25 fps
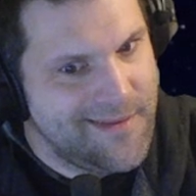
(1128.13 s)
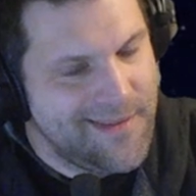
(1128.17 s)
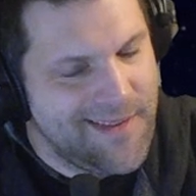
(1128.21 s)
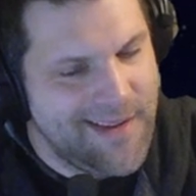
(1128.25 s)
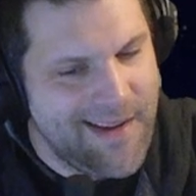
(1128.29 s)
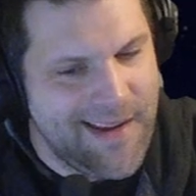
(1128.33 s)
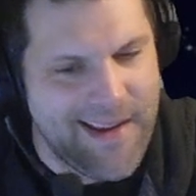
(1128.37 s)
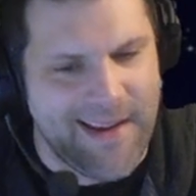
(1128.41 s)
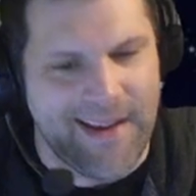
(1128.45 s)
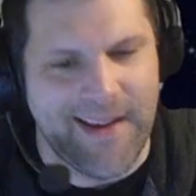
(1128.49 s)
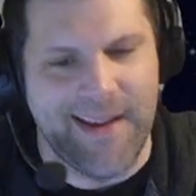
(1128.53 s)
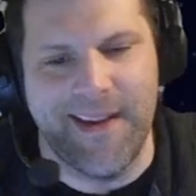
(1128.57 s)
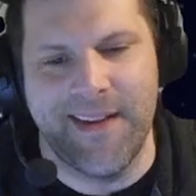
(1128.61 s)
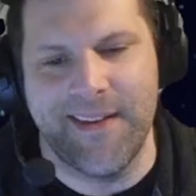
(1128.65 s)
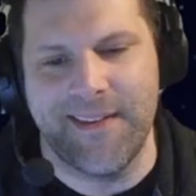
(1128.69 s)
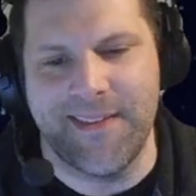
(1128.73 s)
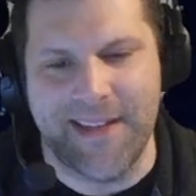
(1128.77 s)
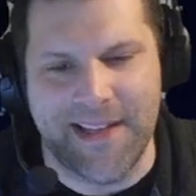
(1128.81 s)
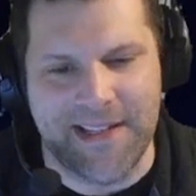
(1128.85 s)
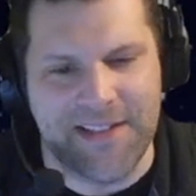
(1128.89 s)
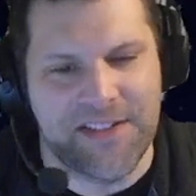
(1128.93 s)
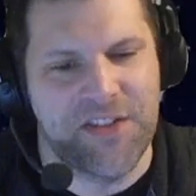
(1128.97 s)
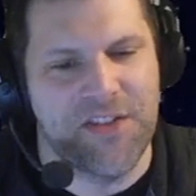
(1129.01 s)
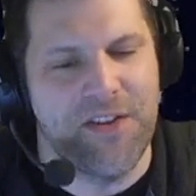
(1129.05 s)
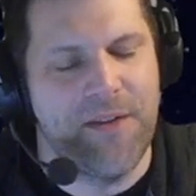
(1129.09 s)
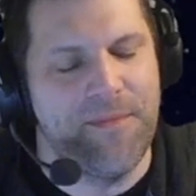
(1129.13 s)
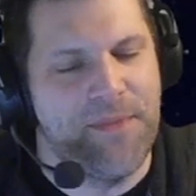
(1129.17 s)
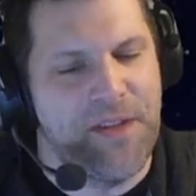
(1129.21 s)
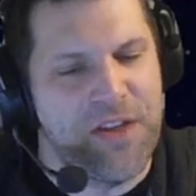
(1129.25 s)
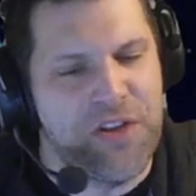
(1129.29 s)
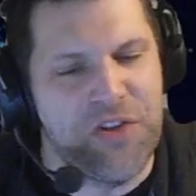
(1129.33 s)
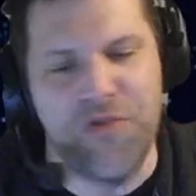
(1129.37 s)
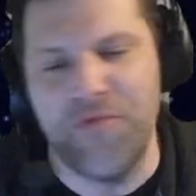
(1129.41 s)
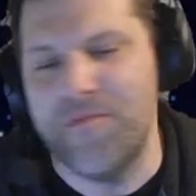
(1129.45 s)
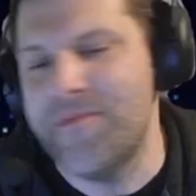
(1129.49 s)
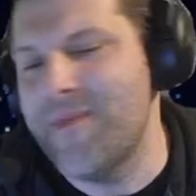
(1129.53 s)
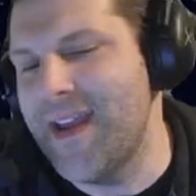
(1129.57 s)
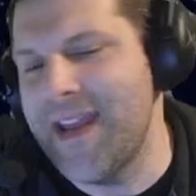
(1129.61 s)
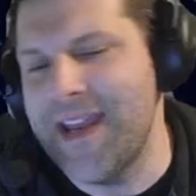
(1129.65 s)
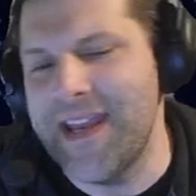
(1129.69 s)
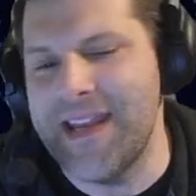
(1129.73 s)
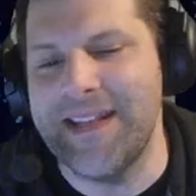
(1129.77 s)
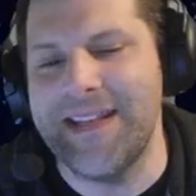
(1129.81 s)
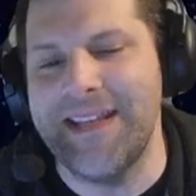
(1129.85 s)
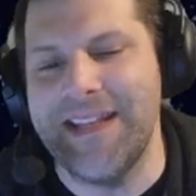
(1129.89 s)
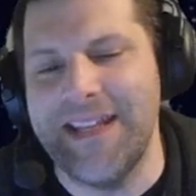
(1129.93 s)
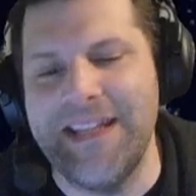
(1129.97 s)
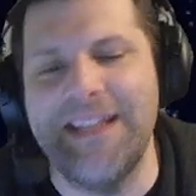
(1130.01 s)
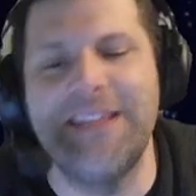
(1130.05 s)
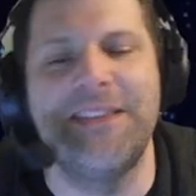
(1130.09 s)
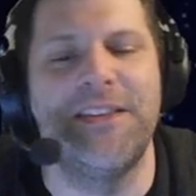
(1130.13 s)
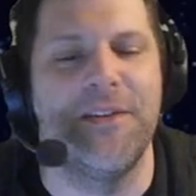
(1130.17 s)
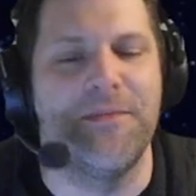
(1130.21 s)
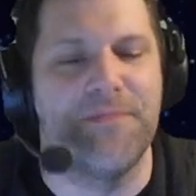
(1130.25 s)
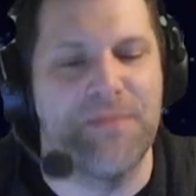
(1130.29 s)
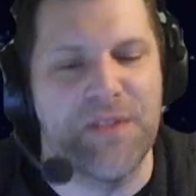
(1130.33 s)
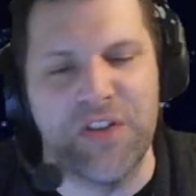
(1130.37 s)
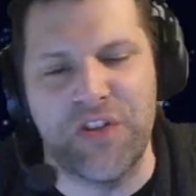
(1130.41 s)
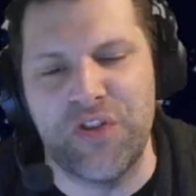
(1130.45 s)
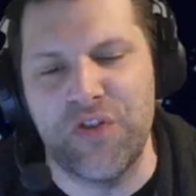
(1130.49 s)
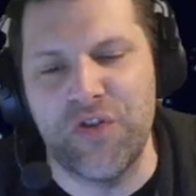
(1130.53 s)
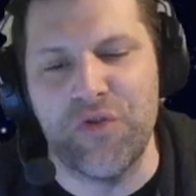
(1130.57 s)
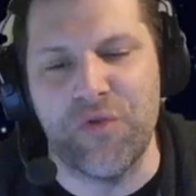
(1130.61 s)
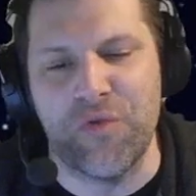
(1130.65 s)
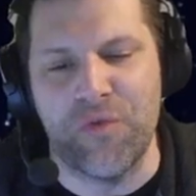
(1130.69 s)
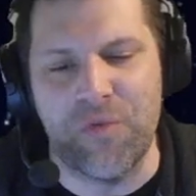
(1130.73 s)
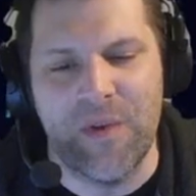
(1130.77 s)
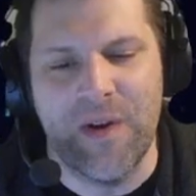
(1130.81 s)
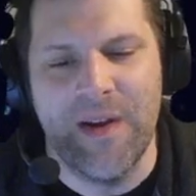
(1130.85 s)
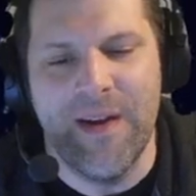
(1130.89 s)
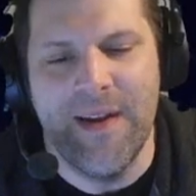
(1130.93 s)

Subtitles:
And that's something you may need them to do.